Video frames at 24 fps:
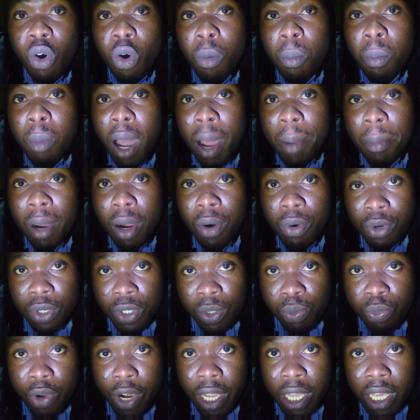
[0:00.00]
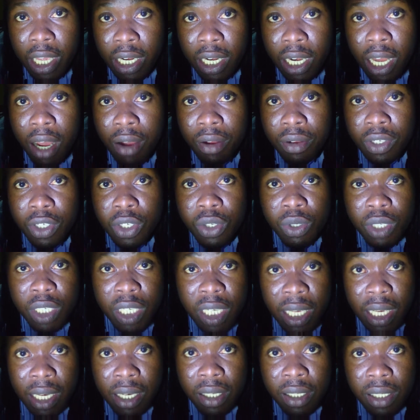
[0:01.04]
Obama was breaking down to
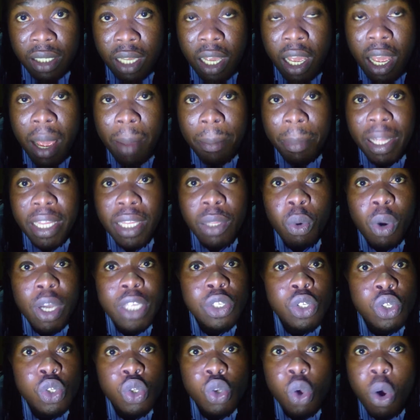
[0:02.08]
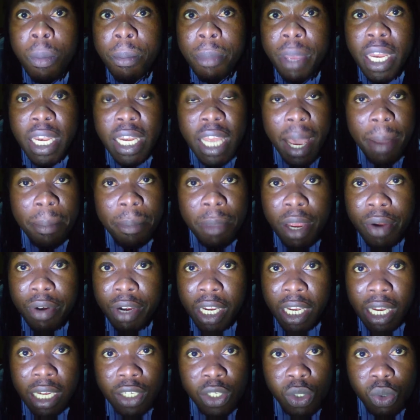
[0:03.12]
tears, but there were so many
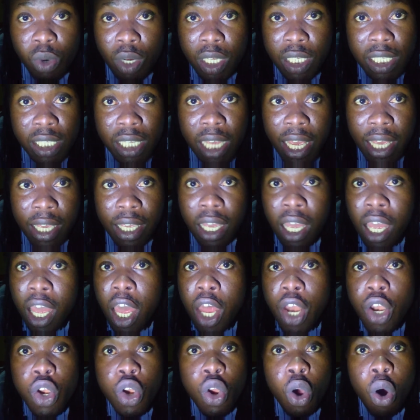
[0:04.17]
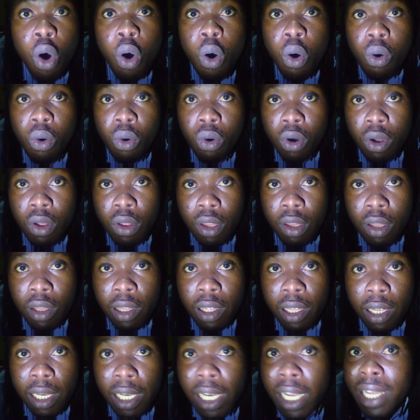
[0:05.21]
Americans who were saying, no,
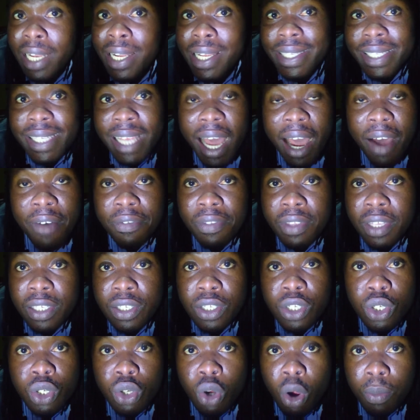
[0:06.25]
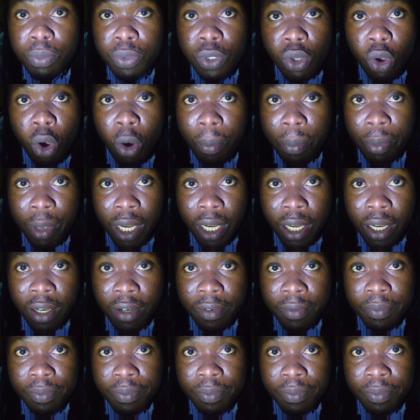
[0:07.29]
let us have these shops open.